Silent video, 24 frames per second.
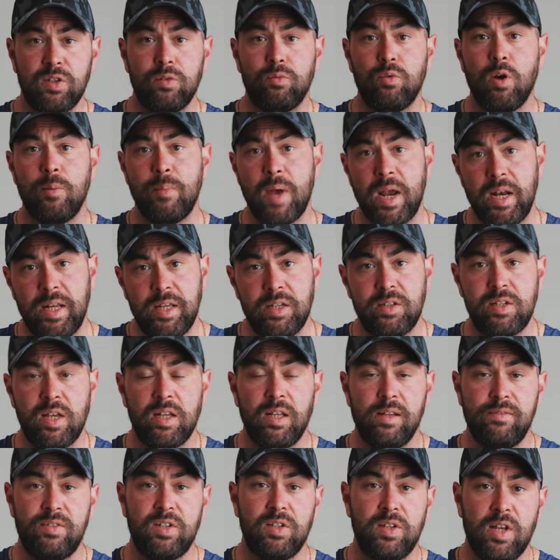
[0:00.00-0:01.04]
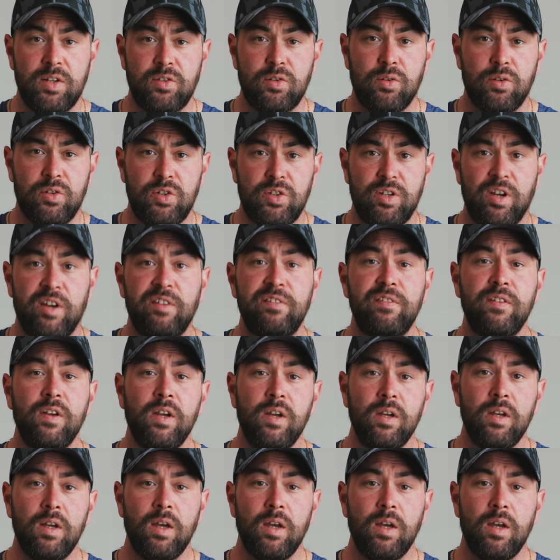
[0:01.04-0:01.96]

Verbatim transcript: and Romanian deadlifts and that sort of stuff.